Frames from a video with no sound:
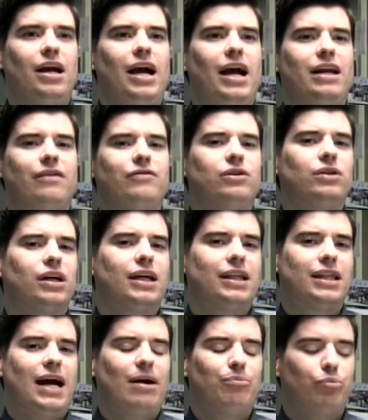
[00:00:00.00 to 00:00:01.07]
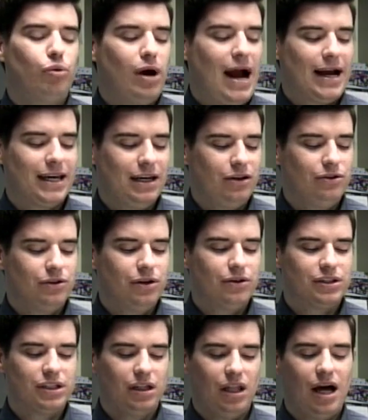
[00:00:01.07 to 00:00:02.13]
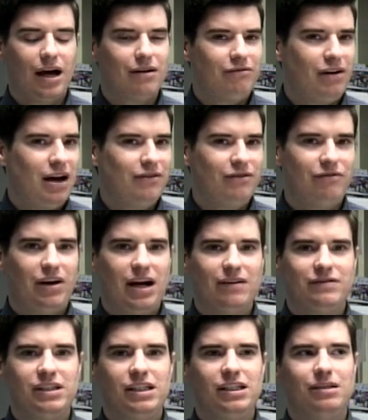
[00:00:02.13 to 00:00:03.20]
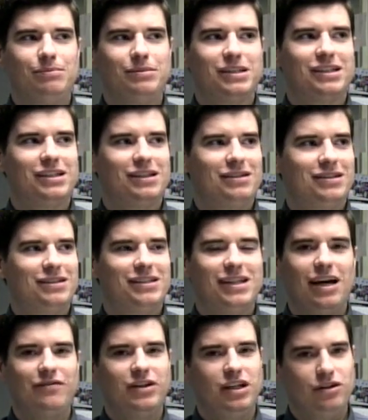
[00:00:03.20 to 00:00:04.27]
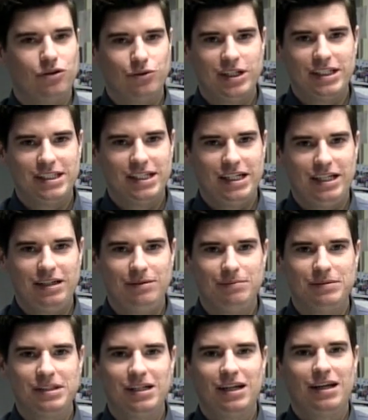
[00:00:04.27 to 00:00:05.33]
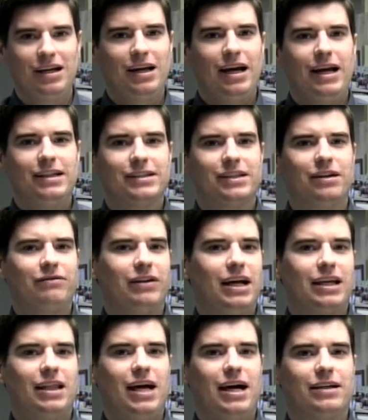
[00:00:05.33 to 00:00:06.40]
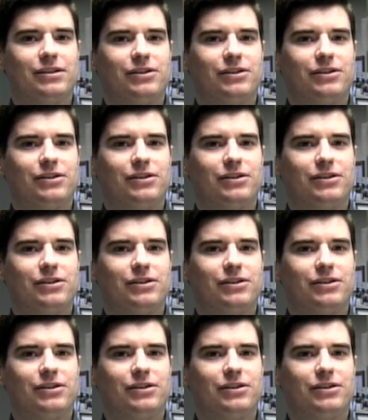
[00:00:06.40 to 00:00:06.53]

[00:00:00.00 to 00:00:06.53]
And if you look at that bracket, you'll notice a lot of 5-5 teams, 7-3 teams, and stuff like that.